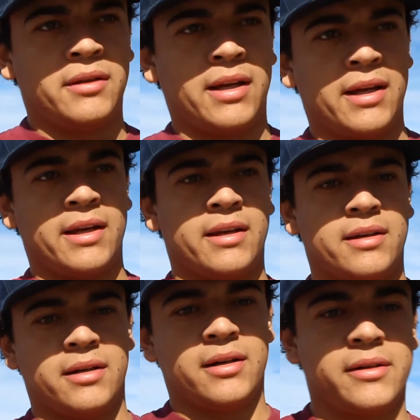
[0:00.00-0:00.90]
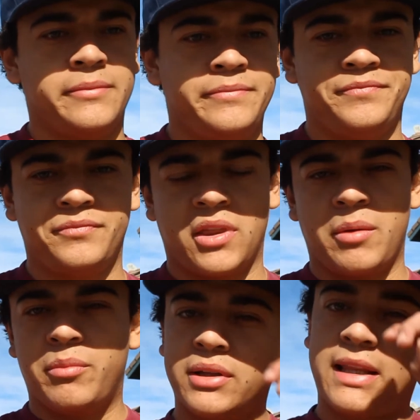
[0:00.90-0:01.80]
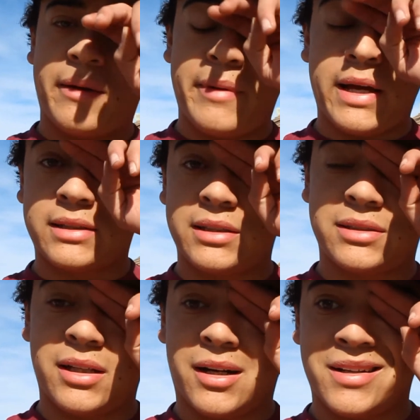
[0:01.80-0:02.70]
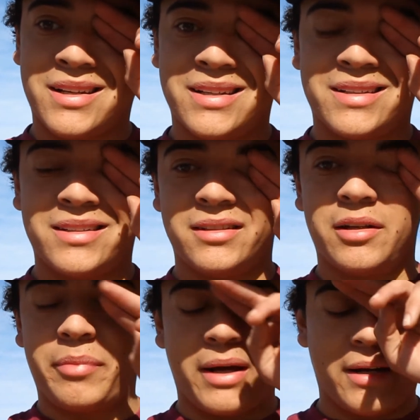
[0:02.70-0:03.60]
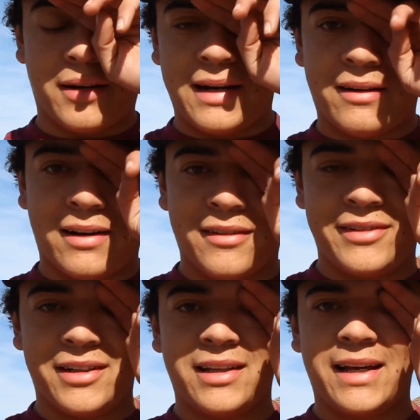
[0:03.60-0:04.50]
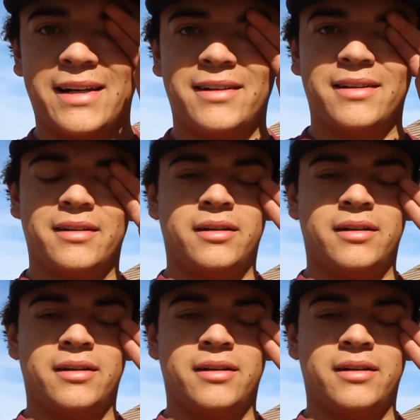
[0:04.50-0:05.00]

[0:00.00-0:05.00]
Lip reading: and put that back to stock, and depending on how I feel later,